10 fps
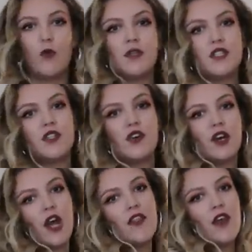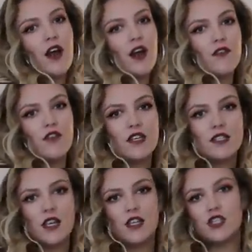warm and snug. And then I have
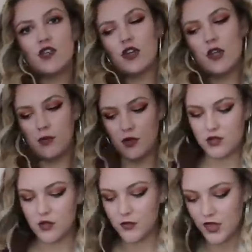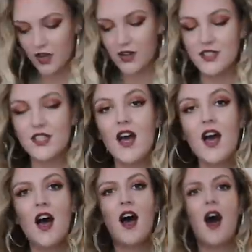these, like, chunky boots on with it, because
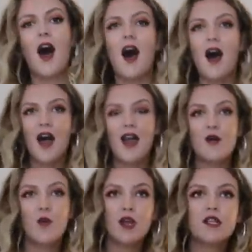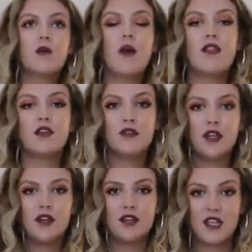I wanted to wear these
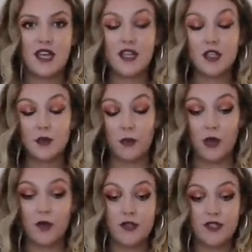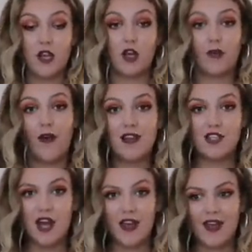really nice heeled boots and a grey
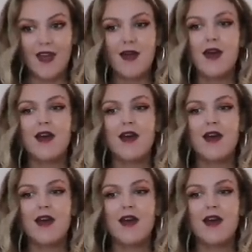jacket